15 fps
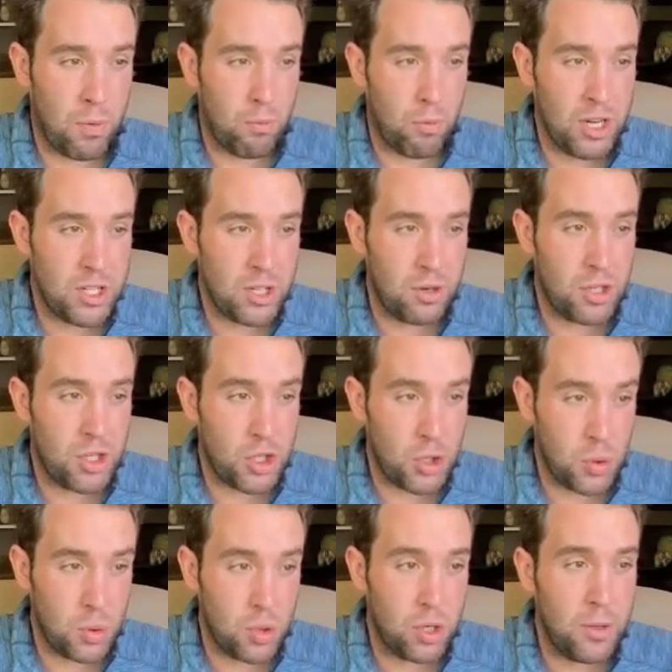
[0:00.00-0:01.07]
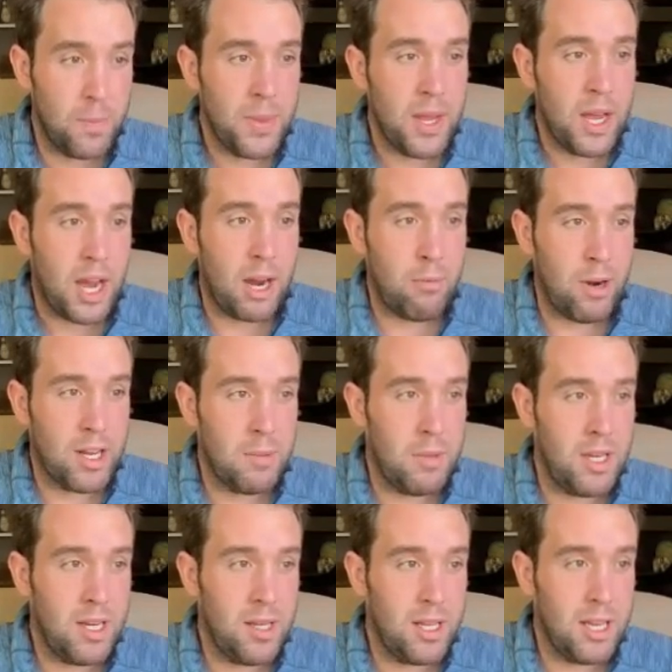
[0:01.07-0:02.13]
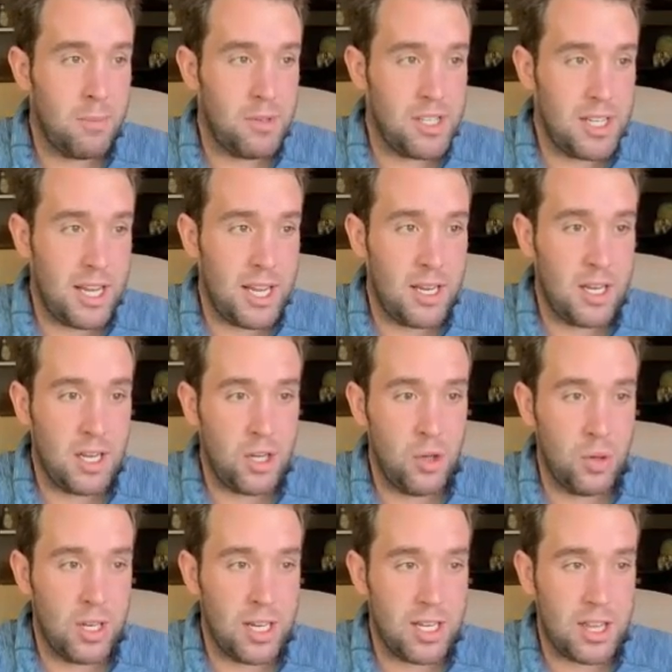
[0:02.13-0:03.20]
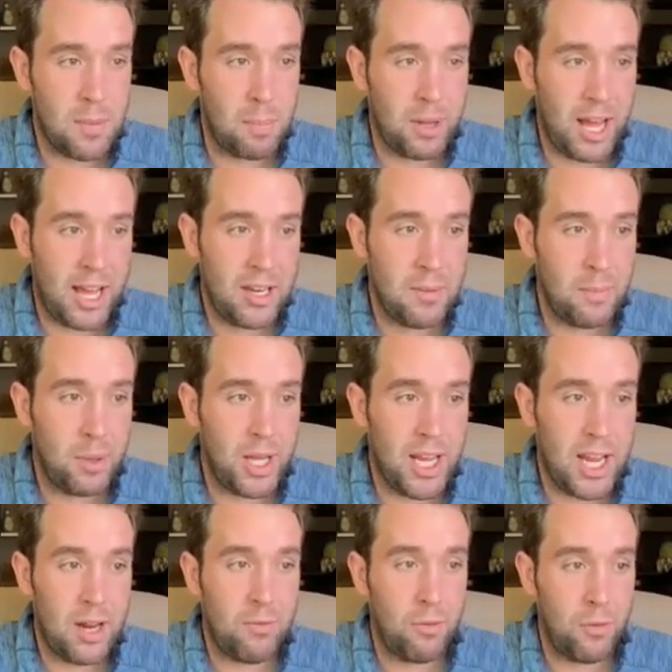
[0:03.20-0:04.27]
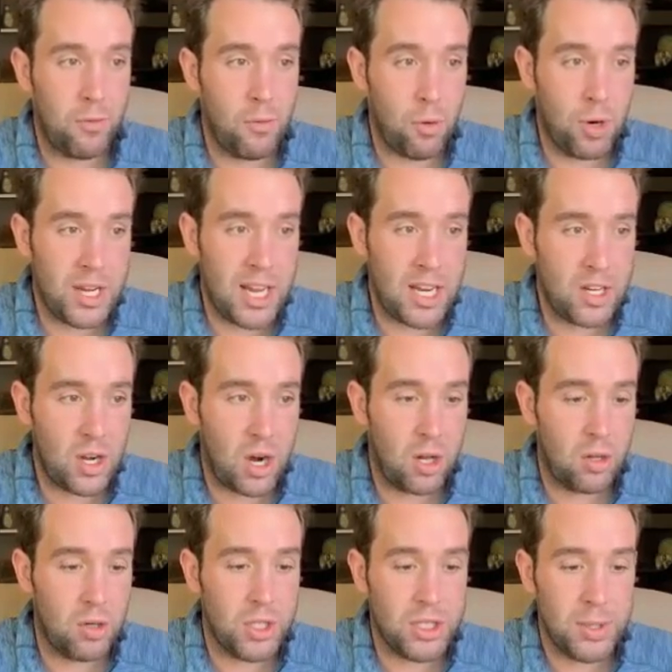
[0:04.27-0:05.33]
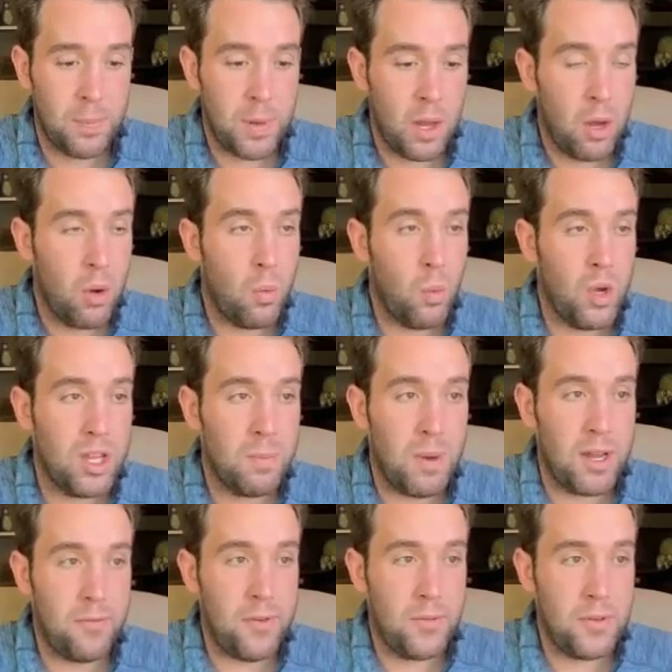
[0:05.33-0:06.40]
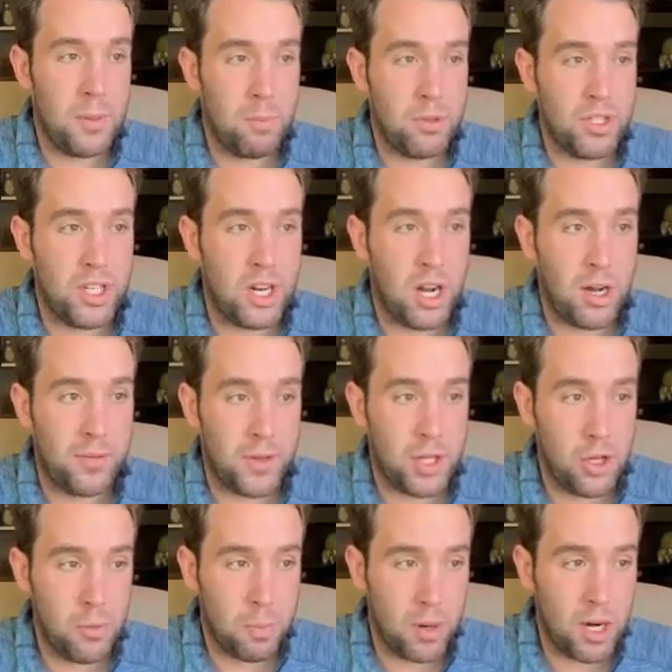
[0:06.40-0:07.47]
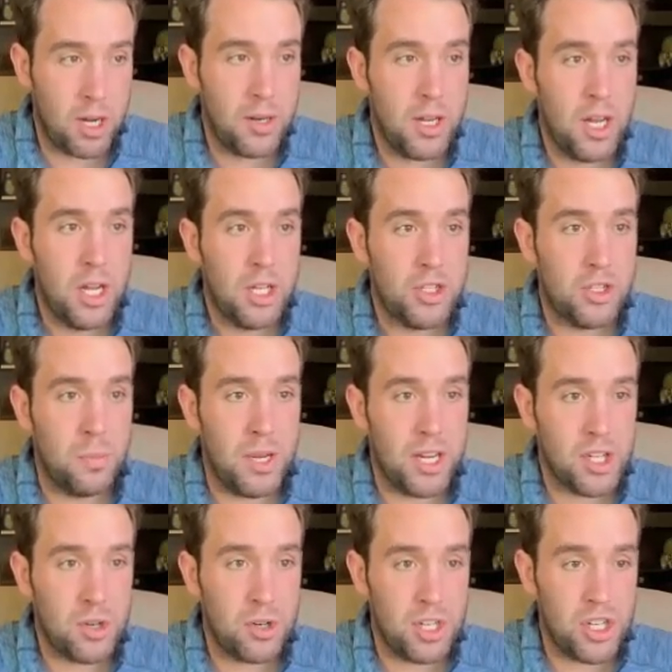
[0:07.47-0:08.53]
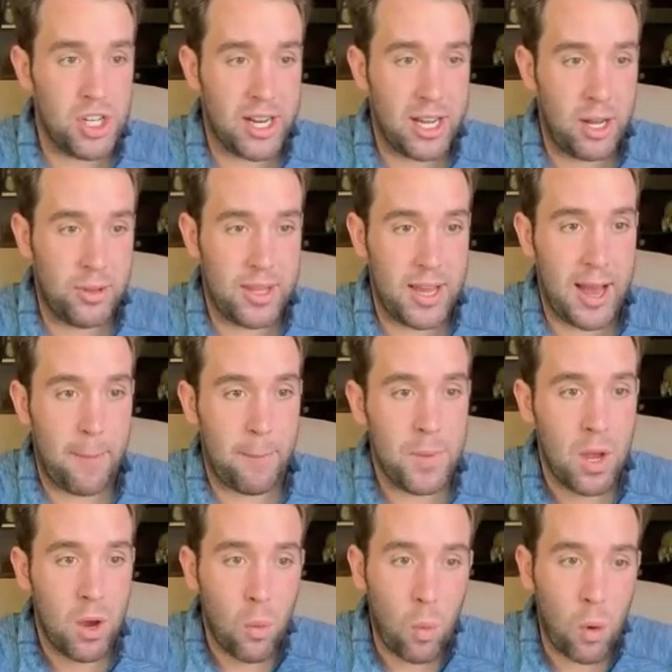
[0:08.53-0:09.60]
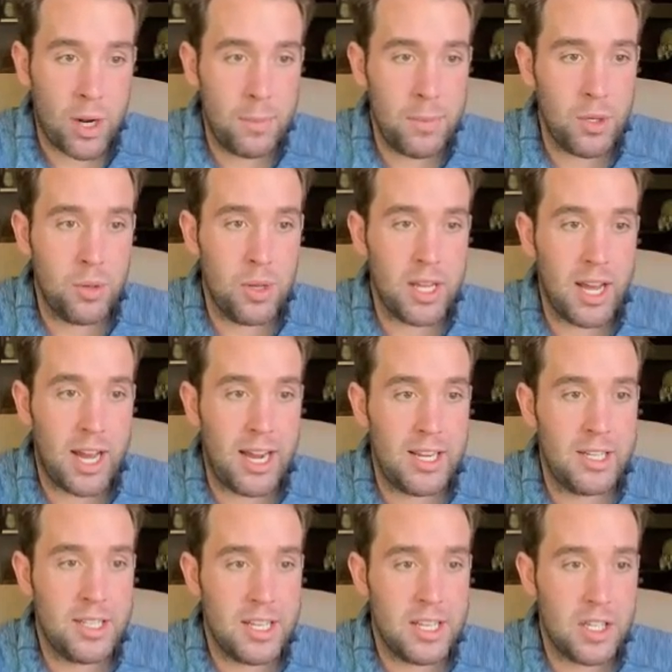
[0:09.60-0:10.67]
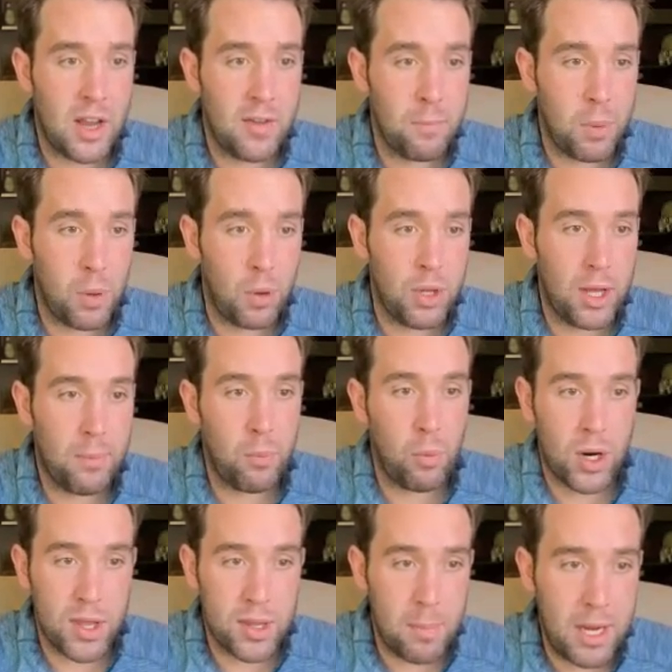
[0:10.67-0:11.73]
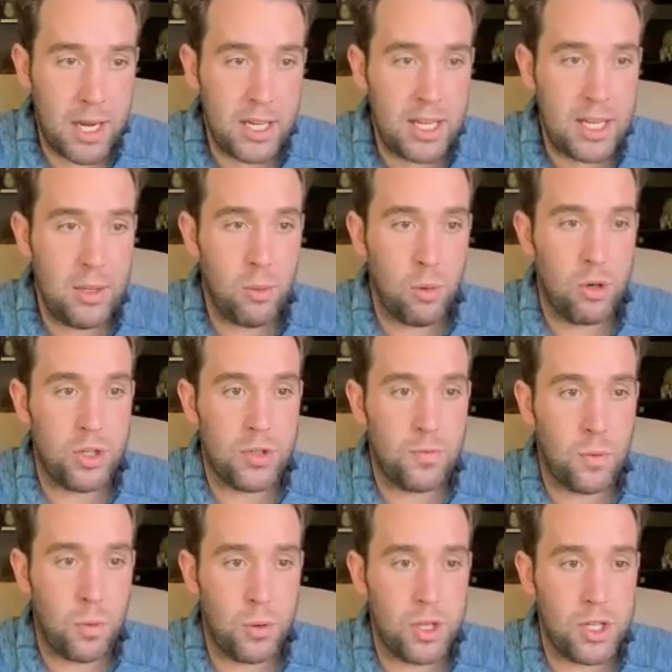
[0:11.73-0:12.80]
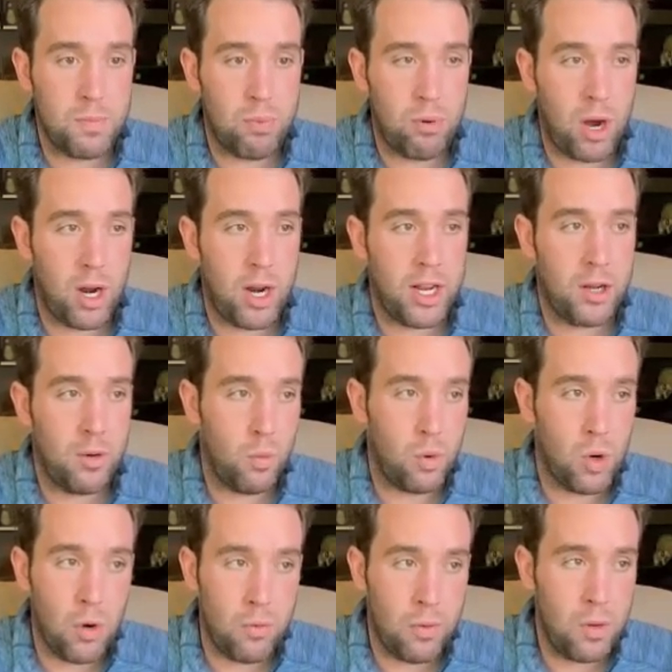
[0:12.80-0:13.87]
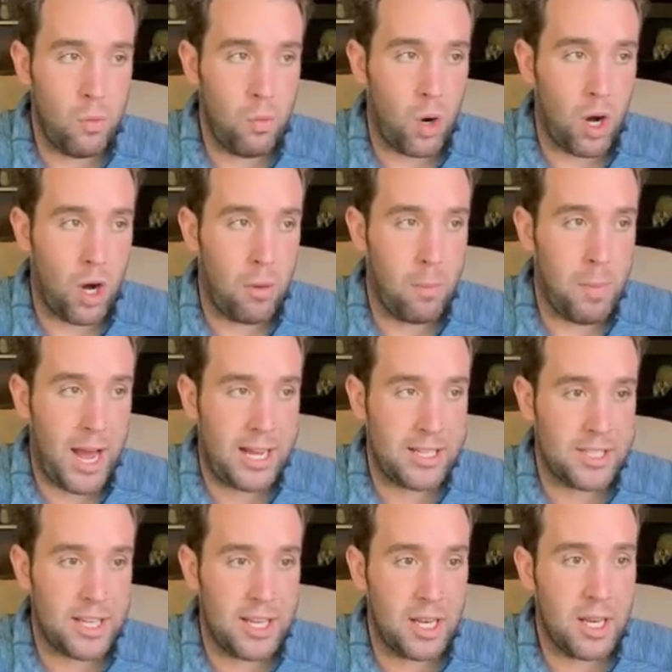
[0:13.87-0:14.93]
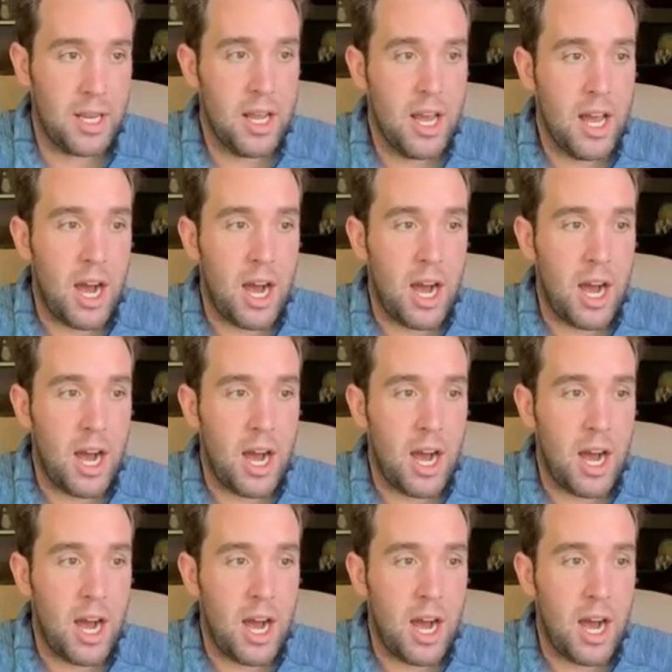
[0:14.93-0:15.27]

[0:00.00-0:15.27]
research tool, I recommend Helium 10. You can get the Platinum plan for $48 with my 50% off coupon. So make sure to check out that. What I'm doing, guys, is I pulled up one of the main keywords for this product, woven wall basket.